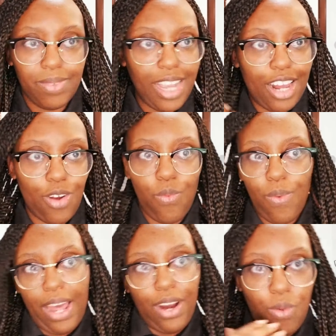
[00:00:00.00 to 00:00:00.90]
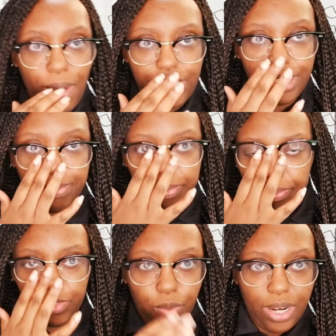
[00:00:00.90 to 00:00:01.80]
I don't wash them
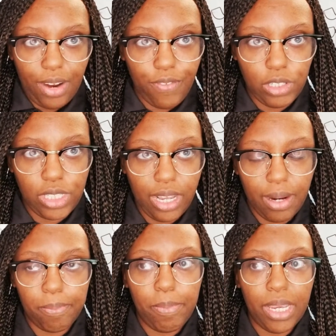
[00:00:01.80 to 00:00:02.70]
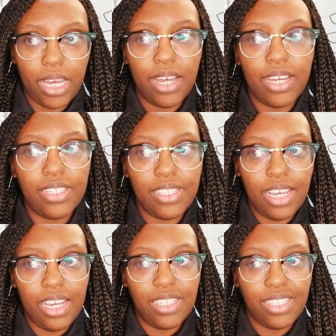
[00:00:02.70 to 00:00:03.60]
when I first get them, because
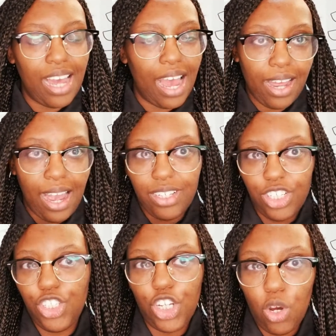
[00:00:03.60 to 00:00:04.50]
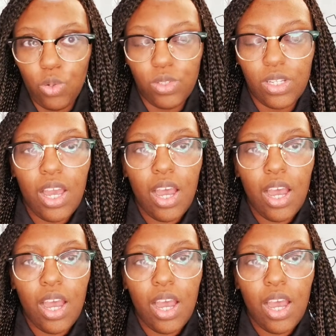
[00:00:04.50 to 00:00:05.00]
I just don't.